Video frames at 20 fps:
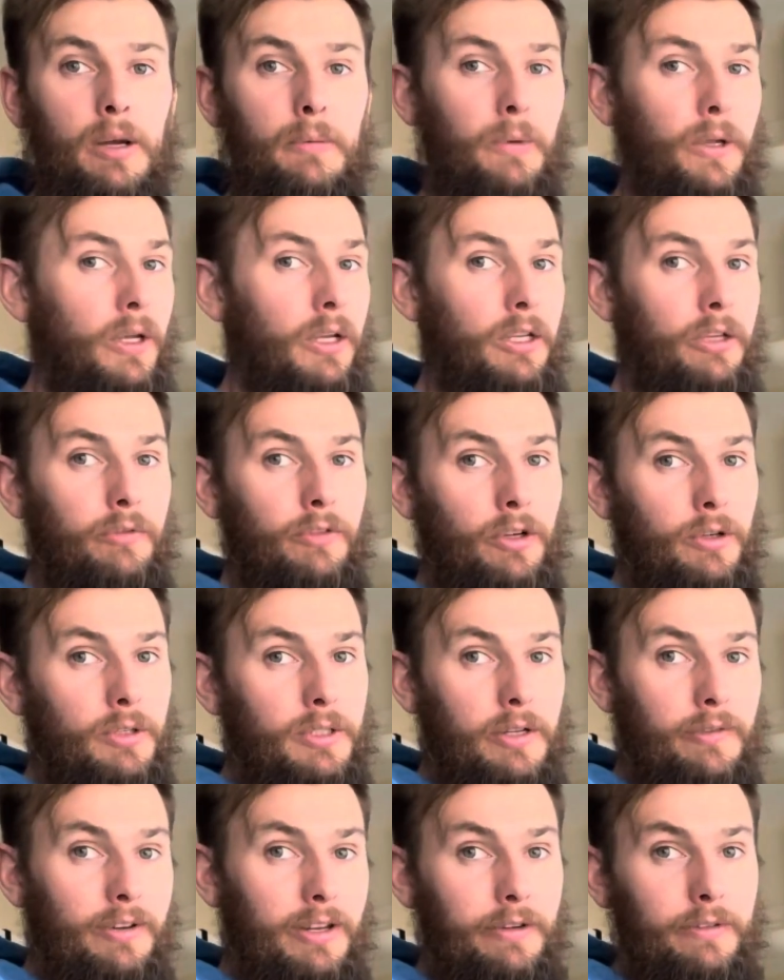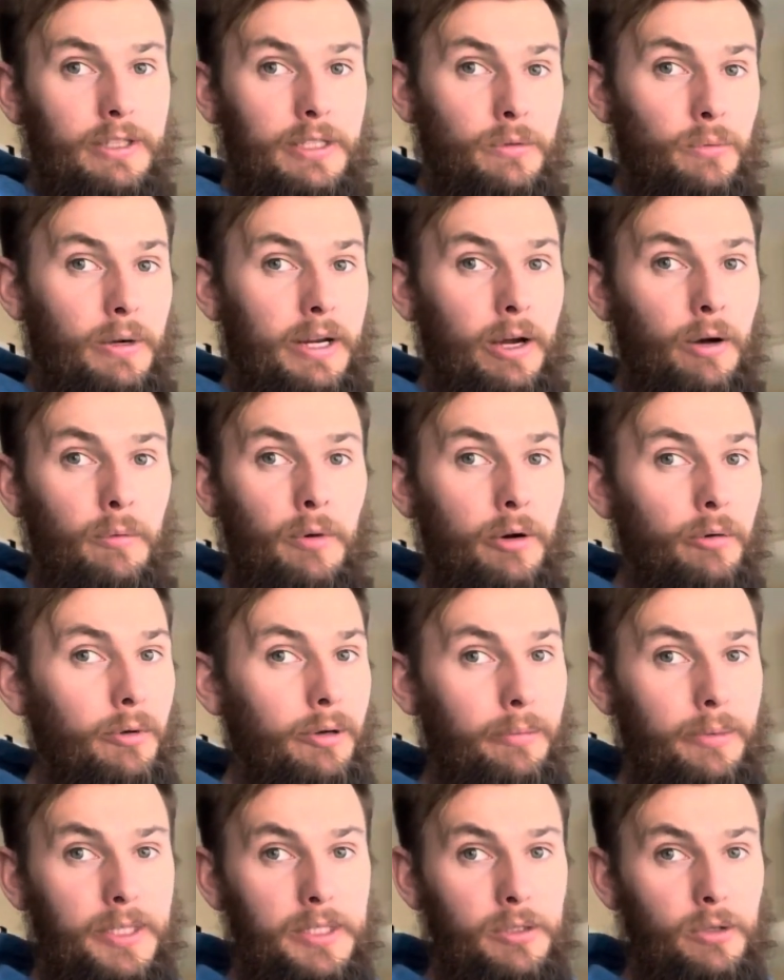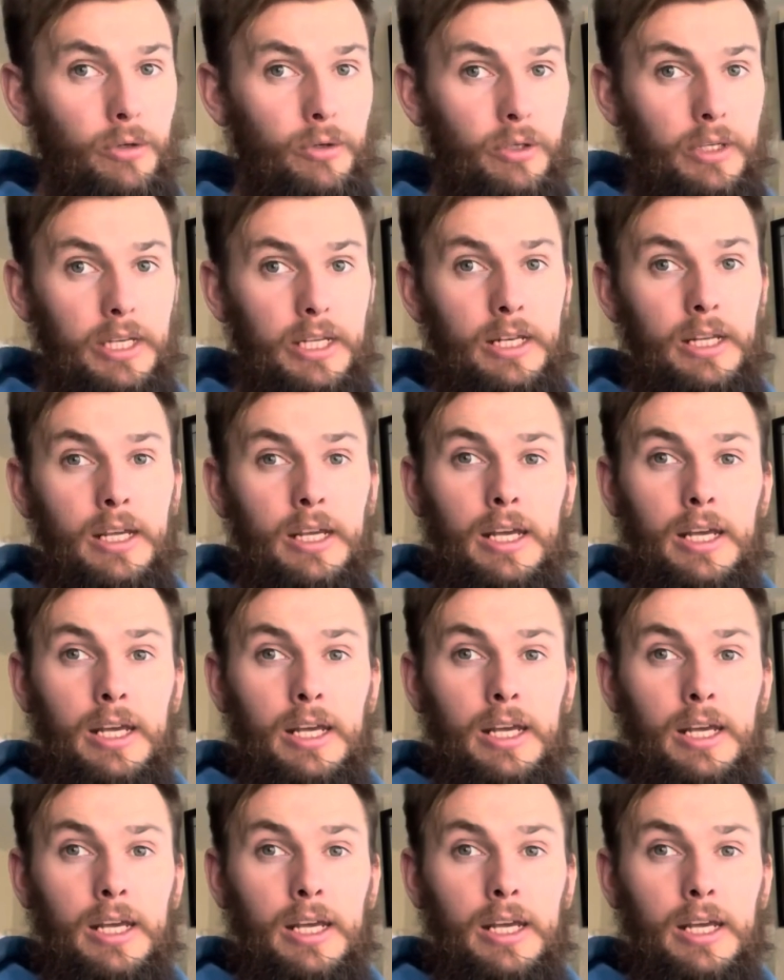Like you've noticed, I've left this Wii on while we'll be talking.